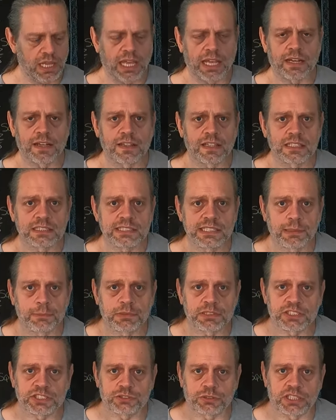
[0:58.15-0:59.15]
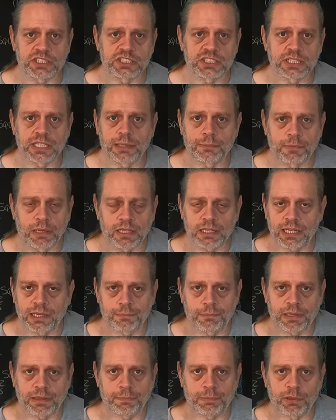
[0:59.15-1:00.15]
And in this demonstration, I'm not
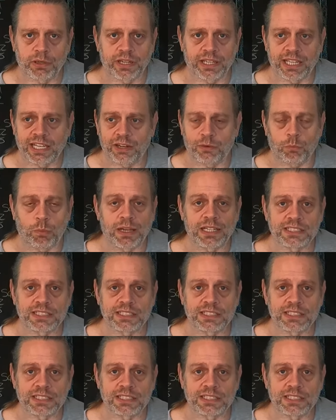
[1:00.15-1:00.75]
gonna be putting any